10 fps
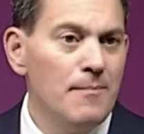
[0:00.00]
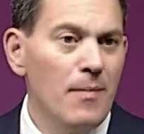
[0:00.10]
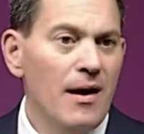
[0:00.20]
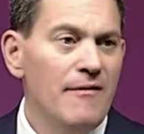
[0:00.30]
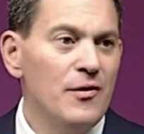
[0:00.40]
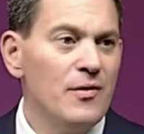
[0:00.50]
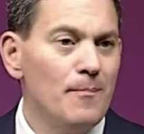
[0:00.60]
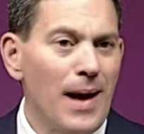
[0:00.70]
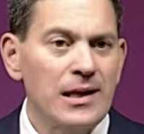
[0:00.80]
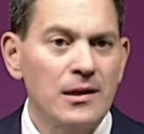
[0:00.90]
In my view,
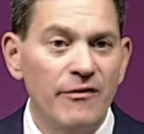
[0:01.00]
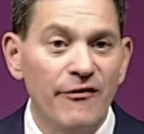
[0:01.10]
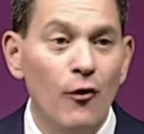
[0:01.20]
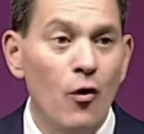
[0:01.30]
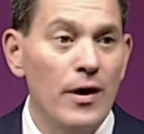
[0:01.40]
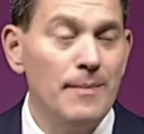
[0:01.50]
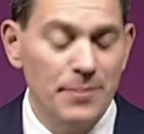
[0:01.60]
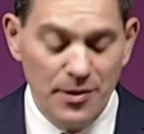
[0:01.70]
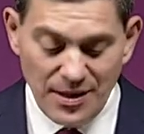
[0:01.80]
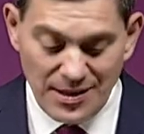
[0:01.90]
the battle for,
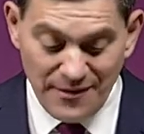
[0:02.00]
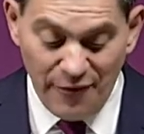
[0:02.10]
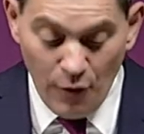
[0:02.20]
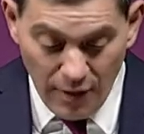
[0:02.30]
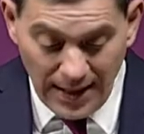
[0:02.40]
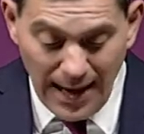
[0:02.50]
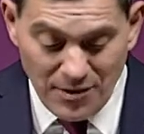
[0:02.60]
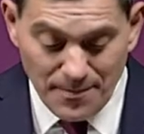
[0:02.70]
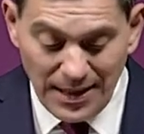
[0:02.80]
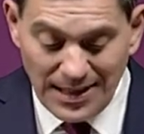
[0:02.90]
for
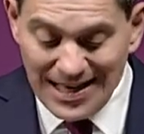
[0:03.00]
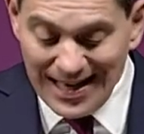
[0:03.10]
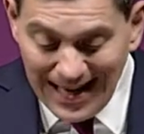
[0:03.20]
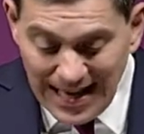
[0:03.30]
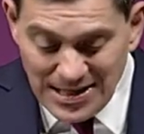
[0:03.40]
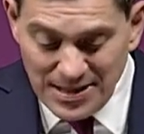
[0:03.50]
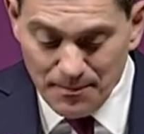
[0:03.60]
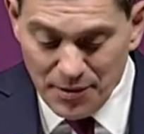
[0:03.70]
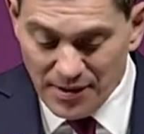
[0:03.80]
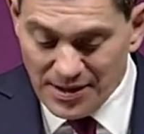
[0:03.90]
accountability and against
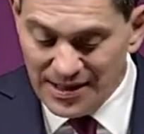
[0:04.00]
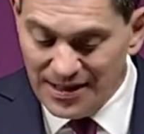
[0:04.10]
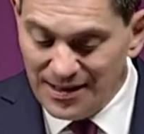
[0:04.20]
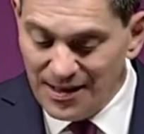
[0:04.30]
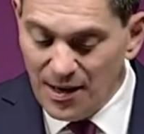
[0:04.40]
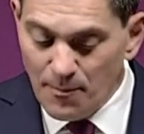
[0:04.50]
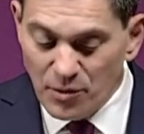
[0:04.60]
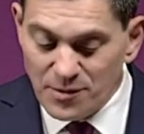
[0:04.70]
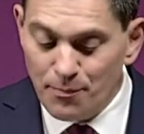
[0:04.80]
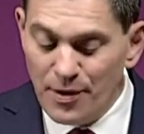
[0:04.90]
impunity
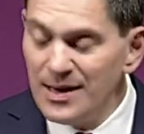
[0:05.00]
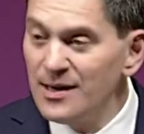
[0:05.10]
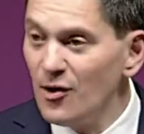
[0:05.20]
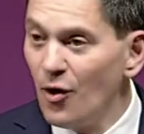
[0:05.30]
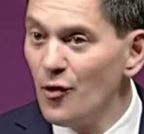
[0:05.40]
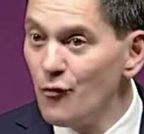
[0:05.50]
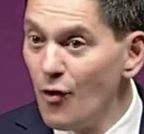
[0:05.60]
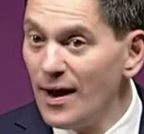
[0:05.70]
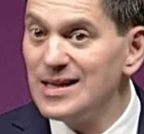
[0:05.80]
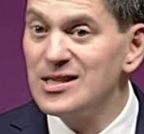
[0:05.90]
puts Britain on the
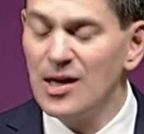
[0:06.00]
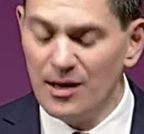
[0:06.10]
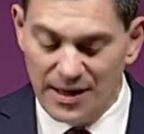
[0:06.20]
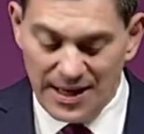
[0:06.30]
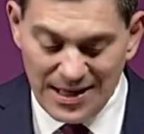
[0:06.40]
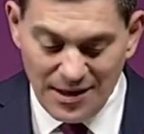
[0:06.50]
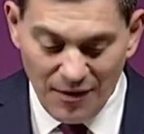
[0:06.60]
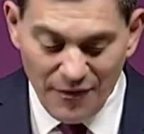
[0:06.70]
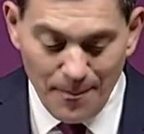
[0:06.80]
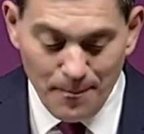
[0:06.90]
right side
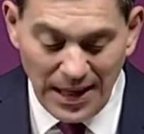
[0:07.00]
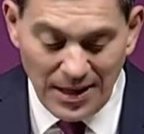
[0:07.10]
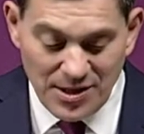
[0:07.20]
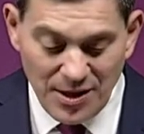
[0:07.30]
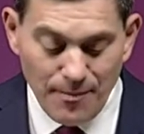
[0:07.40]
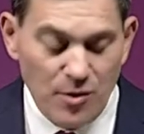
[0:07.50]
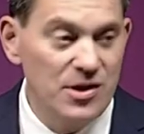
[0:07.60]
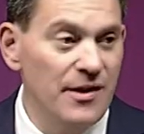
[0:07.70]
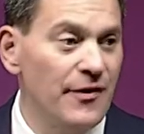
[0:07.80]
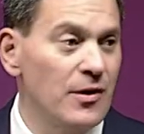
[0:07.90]
of the biggest and
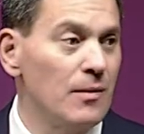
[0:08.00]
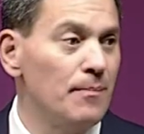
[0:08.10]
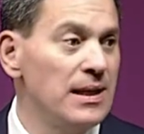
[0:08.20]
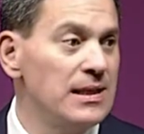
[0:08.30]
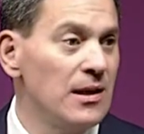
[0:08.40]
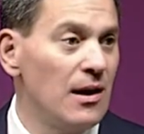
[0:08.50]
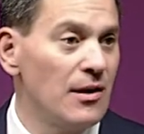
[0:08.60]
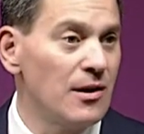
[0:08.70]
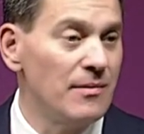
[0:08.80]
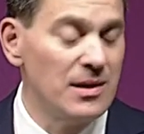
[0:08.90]
most difficult political
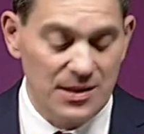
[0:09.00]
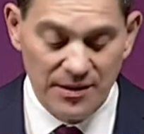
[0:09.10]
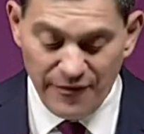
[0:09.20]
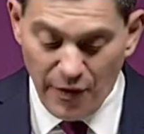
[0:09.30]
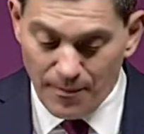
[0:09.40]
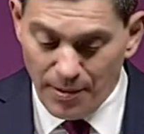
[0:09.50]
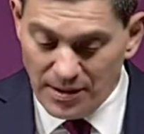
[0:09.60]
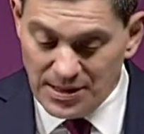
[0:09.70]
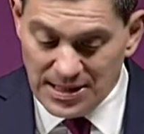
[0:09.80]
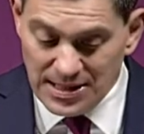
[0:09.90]
arguments in foreign
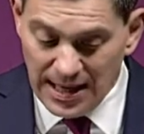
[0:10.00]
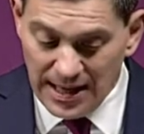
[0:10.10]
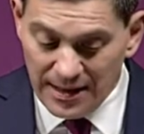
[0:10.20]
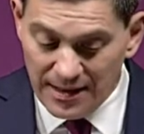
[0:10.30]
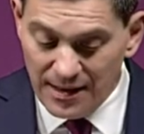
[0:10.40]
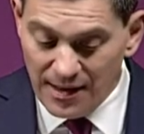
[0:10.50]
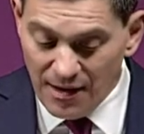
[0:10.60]
policy today,